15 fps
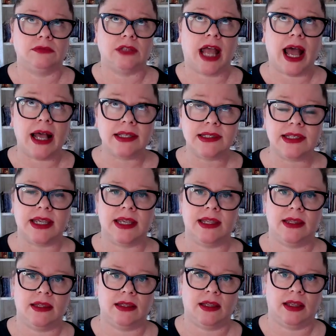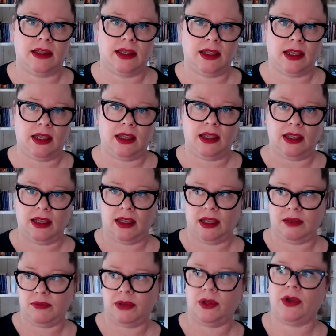asking the
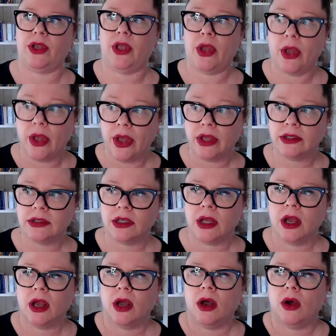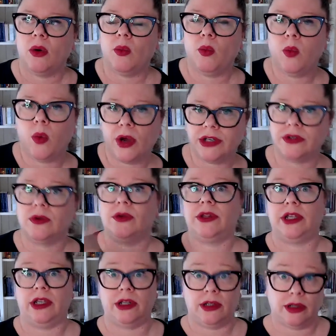employer what are all
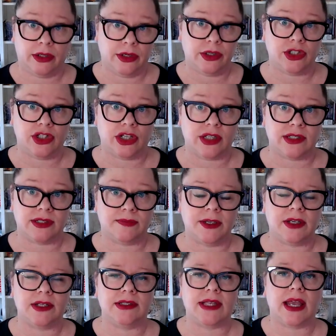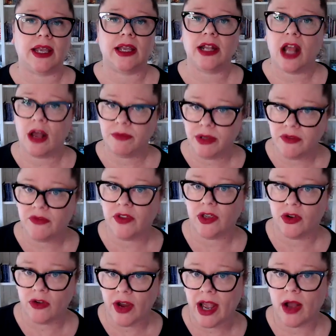the inclusions, because that can help you
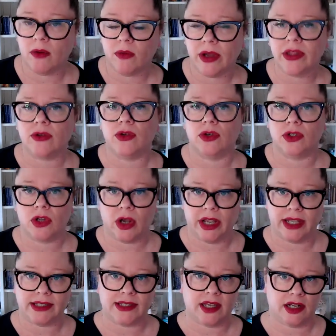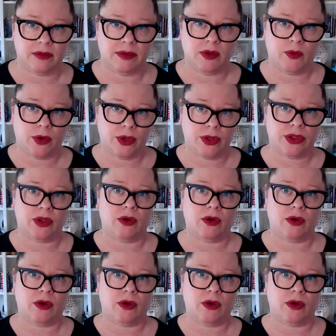figure out whether or not it's going to be worth your